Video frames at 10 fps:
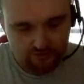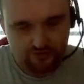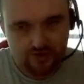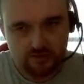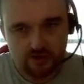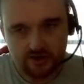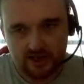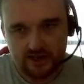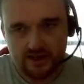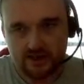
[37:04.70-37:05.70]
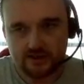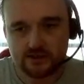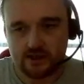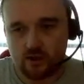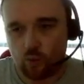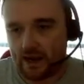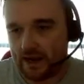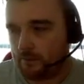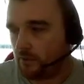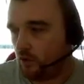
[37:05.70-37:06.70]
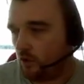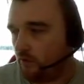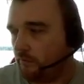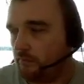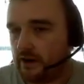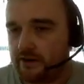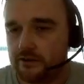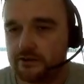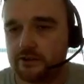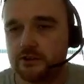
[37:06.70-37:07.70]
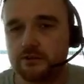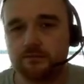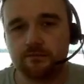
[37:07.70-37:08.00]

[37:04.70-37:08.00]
Dreamer 8, A Web of Mirrors.